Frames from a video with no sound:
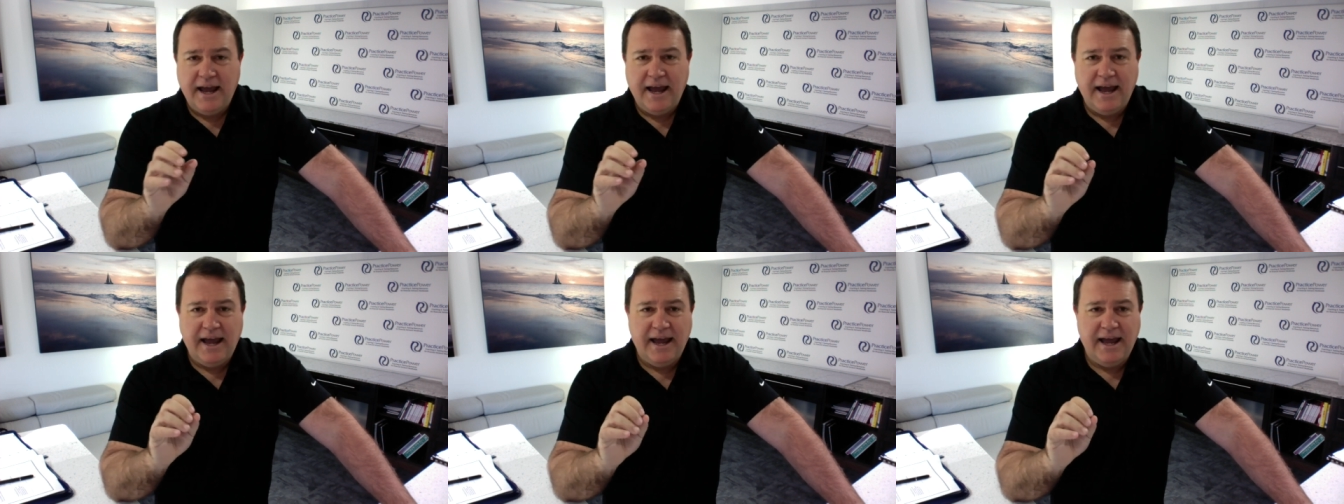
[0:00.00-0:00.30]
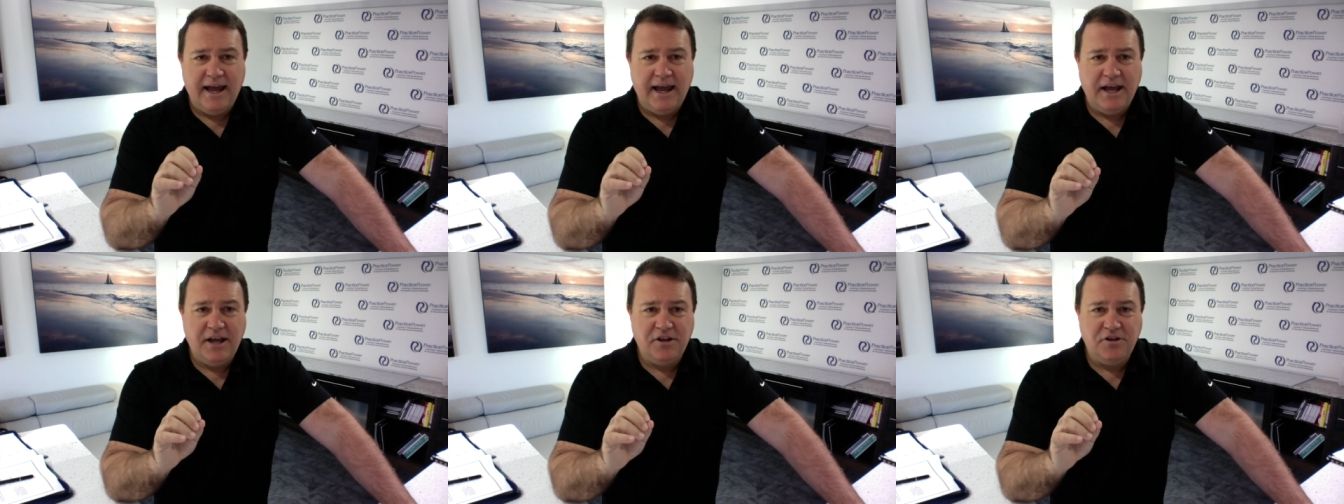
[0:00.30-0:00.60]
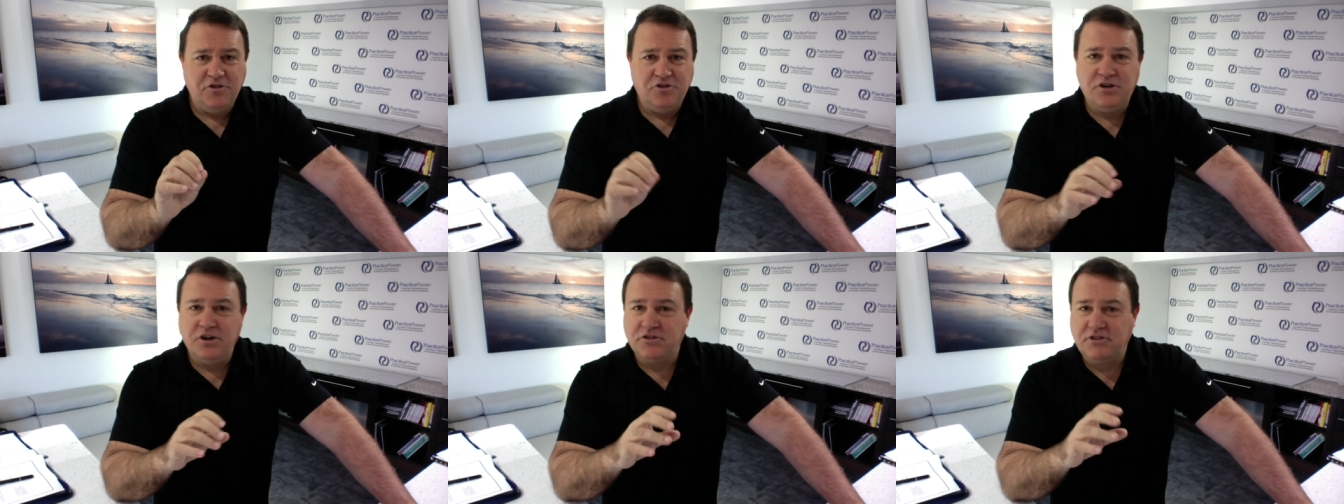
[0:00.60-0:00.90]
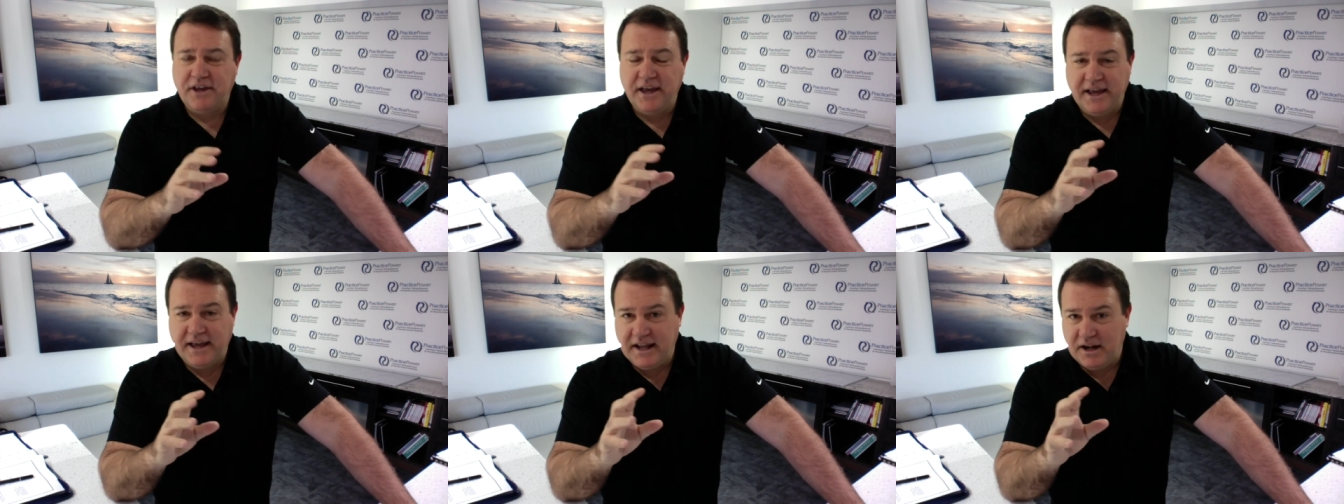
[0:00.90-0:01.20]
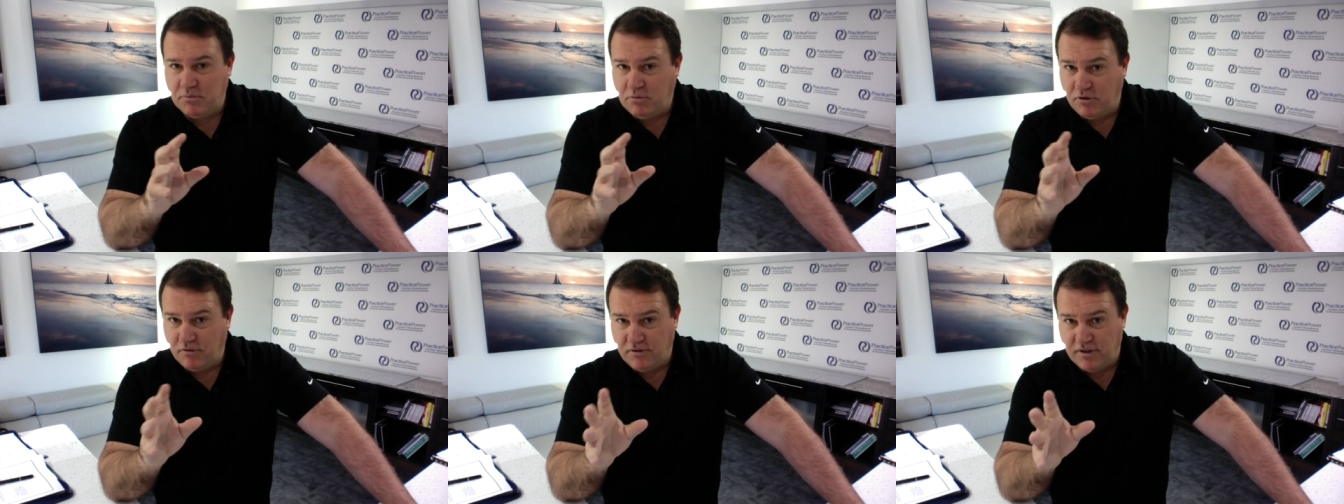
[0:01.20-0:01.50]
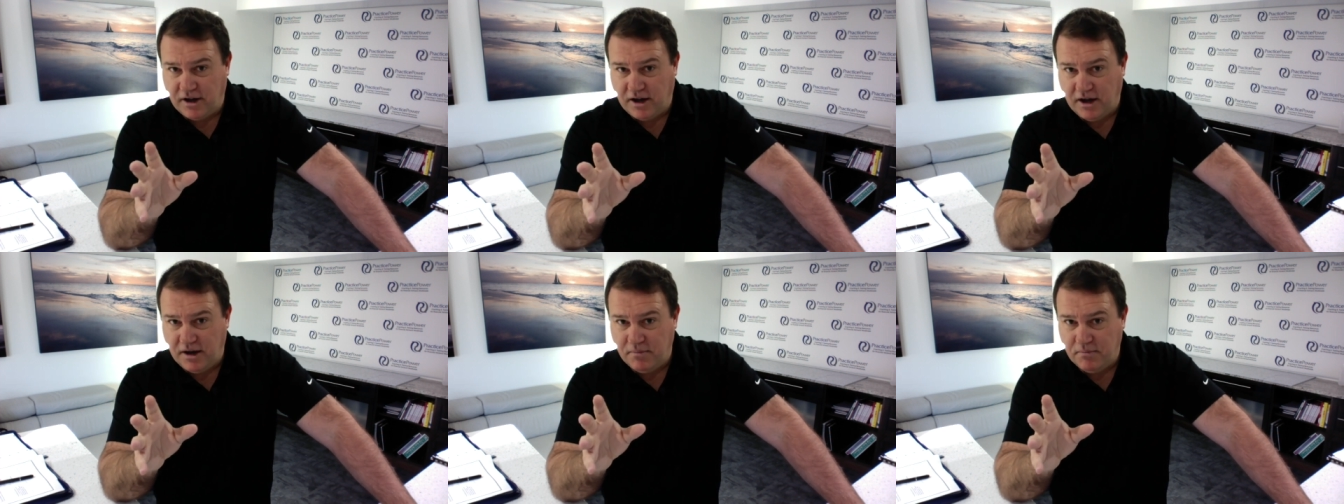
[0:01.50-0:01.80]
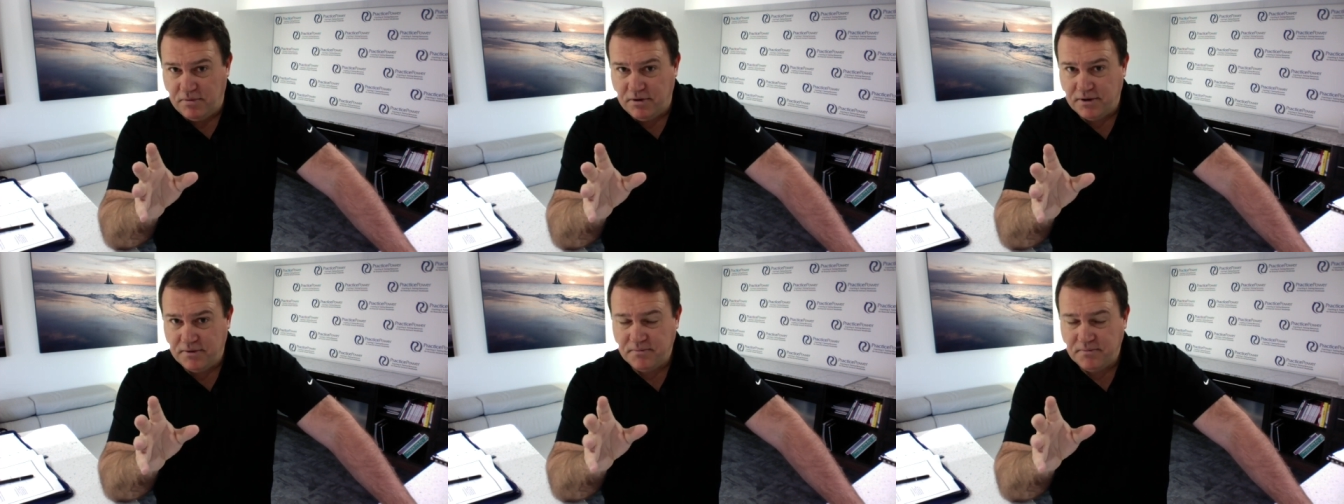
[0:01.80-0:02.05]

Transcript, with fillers: and you just can't get them over the hump.